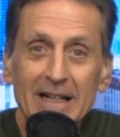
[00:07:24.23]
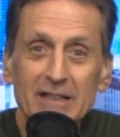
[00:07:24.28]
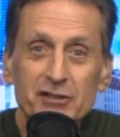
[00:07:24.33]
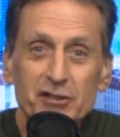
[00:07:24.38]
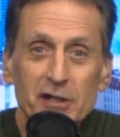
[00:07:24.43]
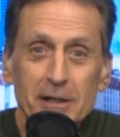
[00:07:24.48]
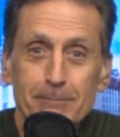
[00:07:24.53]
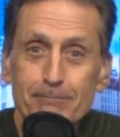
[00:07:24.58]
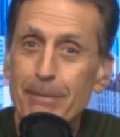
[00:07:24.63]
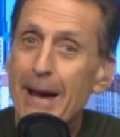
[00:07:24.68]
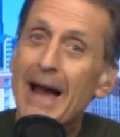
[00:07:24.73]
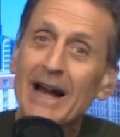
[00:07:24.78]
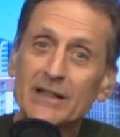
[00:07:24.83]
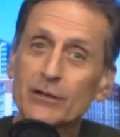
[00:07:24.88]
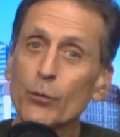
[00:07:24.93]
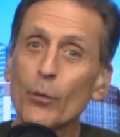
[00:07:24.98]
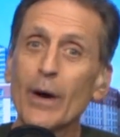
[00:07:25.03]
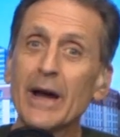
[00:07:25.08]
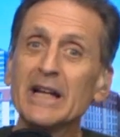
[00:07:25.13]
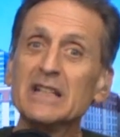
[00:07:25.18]
And she
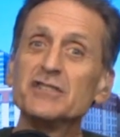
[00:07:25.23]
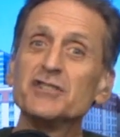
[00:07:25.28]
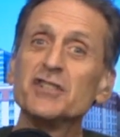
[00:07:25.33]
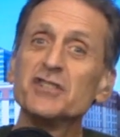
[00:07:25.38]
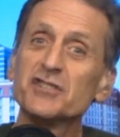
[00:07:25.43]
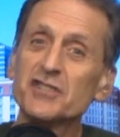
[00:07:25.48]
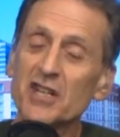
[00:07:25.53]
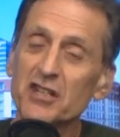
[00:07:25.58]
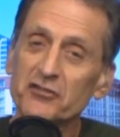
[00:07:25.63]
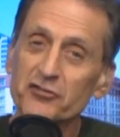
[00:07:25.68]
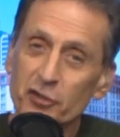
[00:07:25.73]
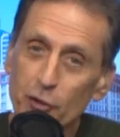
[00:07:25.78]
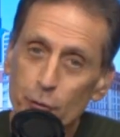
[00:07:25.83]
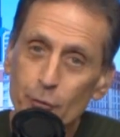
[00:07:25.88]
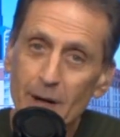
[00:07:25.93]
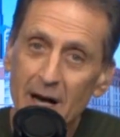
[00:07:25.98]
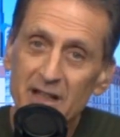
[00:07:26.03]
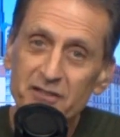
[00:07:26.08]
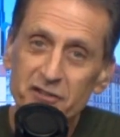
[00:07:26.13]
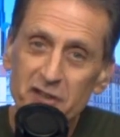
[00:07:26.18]
backed away and she said,
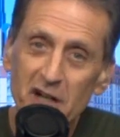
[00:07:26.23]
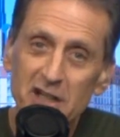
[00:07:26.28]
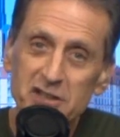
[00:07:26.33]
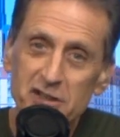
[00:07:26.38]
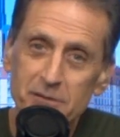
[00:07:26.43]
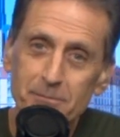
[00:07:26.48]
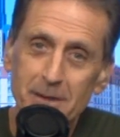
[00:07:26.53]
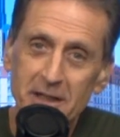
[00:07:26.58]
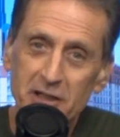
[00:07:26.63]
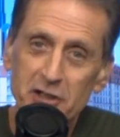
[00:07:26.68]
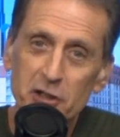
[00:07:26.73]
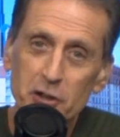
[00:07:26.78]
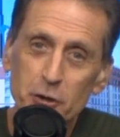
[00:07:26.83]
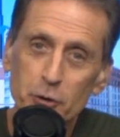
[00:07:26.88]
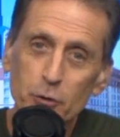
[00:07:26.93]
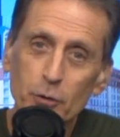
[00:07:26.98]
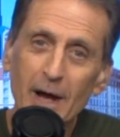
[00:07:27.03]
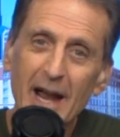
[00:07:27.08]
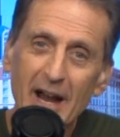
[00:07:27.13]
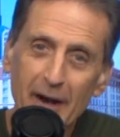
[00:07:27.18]
do not touch me,
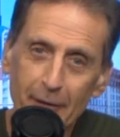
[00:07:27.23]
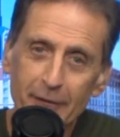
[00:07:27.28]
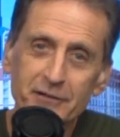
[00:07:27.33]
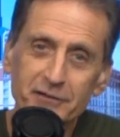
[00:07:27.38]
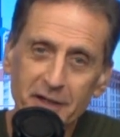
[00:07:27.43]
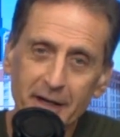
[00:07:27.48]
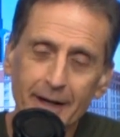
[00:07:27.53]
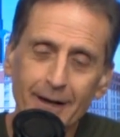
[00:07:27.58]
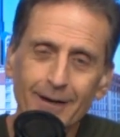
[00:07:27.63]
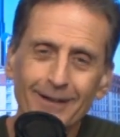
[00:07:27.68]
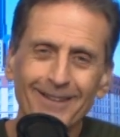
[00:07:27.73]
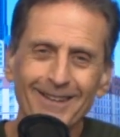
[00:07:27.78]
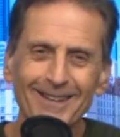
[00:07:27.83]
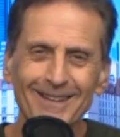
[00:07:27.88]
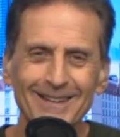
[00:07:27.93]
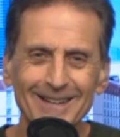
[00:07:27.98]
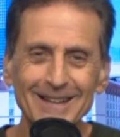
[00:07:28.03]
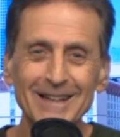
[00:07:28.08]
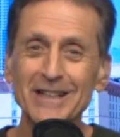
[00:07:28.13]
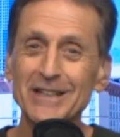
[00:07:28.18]
you heretic.
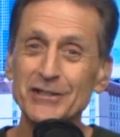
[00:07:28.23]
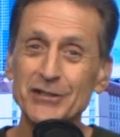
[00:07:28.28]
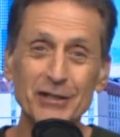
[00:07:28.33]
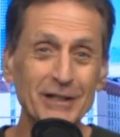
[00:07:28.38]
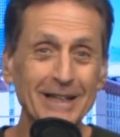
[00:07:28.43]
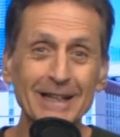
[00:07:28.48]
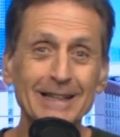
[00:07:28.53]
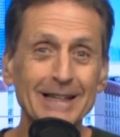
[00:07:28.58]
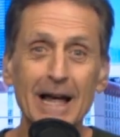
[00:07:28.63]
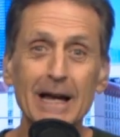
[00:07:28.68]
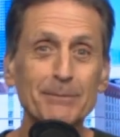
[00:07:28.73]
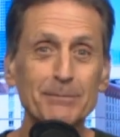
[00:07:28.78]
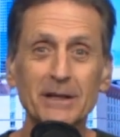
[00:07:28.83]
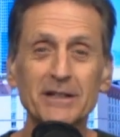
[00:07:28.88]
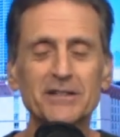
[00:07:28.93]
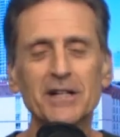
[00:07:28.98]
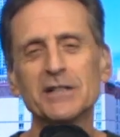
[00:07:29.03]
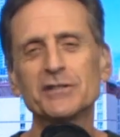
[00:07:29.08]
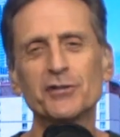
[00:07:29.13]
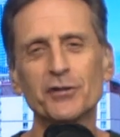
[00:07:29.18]
She didn't like
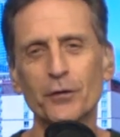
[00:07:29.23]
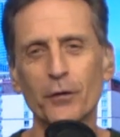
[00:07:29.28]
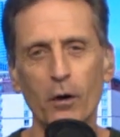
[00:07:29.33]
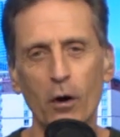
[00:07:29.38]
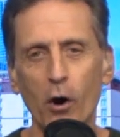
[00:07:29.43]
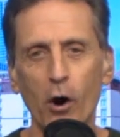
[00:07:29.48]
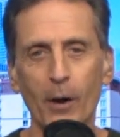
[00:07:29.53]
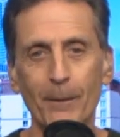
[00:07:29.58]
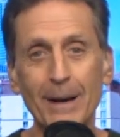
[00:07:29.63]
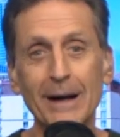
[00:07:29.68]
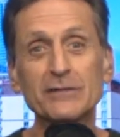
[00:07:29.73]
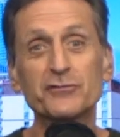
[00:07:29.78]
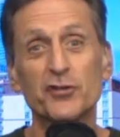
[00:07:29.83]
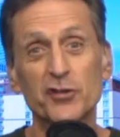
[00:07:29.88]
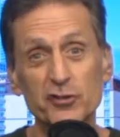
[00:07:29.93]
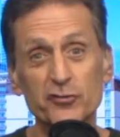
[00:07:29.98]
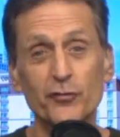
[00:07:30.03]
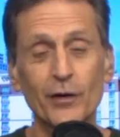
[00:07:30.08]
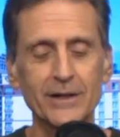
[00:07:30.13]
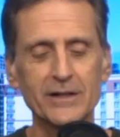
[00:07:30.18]
me touching her arm. I
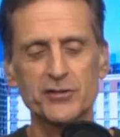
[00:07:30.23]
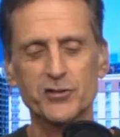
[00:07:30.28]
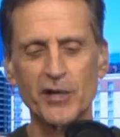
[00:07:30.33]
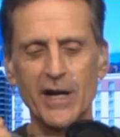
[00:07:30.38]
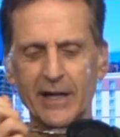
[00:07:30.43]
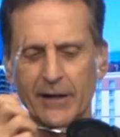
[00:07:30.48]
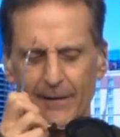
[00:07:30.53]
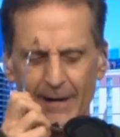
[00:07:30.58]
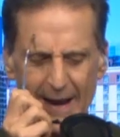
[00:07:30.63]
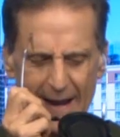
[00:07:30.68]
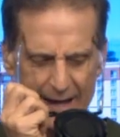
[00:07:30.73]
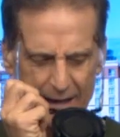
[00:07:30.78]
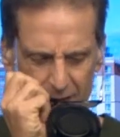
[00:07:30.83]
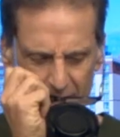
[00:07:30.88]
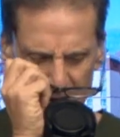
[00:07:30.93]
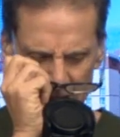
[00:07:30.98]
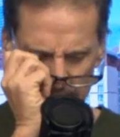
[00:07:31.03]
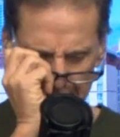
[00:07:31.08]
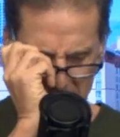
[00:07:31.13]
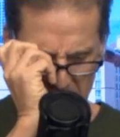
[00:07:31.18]
was just trying to shake her
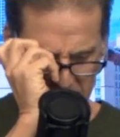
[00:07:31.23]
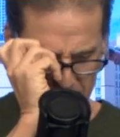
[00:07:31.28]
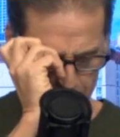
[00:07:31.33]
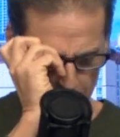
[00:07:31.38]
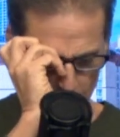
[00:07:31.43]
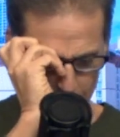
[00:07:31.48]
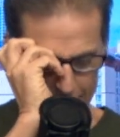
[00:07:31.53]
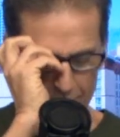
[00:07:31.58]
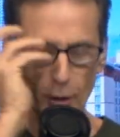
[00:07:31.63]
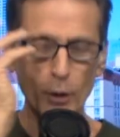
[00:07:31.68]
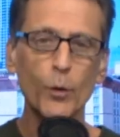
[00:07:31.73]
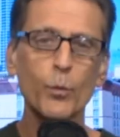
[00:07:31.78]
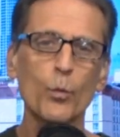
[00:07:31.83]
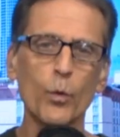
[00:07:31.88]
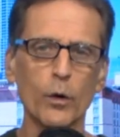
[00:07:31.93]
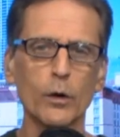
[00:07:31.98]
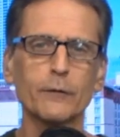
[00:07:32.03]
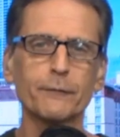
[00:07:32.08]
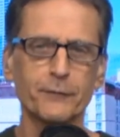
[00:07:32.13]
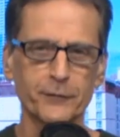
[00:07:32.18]
hand. So in her
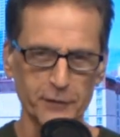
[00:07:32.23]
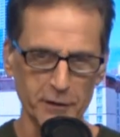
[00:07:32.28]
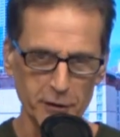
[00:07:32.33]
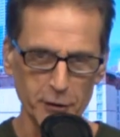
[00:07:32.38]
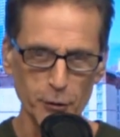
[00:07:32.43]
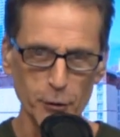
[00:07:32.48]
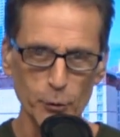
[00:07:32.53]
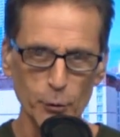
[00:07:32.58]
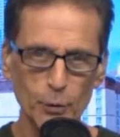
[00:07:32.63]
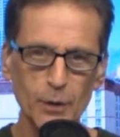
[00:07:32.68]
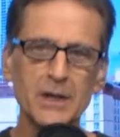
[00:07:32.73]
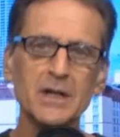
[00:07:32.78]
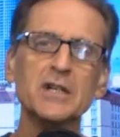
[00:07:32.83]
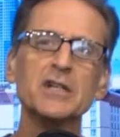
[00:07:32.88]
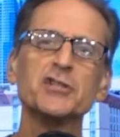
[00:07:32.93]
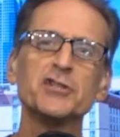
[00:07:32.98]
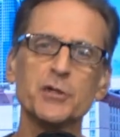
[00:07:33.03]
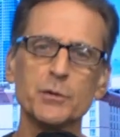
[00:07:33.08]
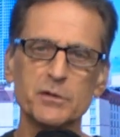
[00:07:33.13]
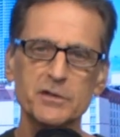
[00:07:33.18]
worldview,
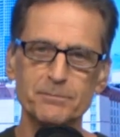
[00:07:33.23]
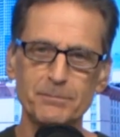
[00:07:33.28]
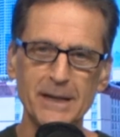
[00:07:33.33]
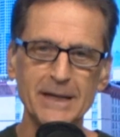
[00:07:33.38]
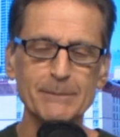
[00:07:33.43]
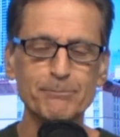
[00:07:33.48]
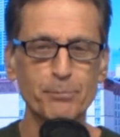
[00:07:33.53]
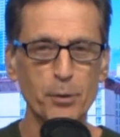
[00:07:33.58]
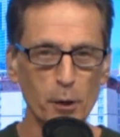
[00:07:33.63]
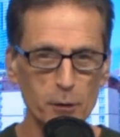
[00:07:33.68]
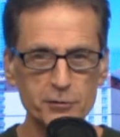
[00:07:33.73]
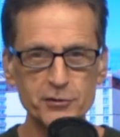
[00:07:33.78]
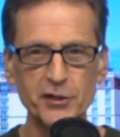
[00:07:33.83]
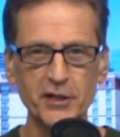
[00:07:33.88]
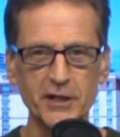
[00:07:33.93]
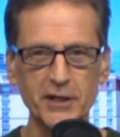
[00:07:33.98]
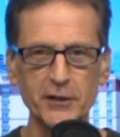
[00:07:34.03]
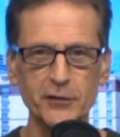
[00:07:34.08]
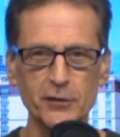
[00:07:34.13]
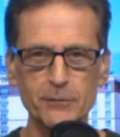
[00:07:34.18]
she was being
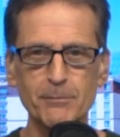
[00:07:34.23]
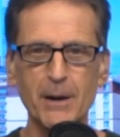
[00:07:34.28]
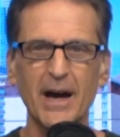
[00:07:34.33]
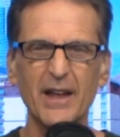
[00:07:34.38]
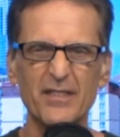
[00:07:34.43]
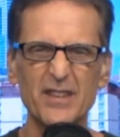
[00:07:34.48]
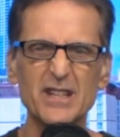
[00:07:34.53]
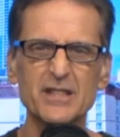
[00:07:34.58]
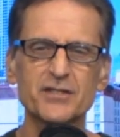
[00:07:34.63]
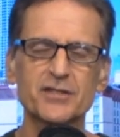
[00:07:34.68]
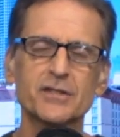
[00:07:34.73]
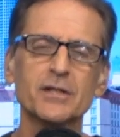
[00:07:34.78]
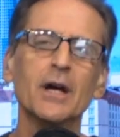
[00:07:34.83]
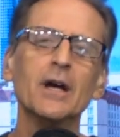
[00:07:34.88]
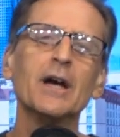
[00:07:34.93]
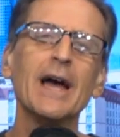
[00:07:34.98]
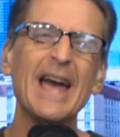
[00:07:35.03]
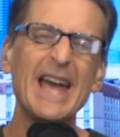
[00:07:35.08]
persecuted by this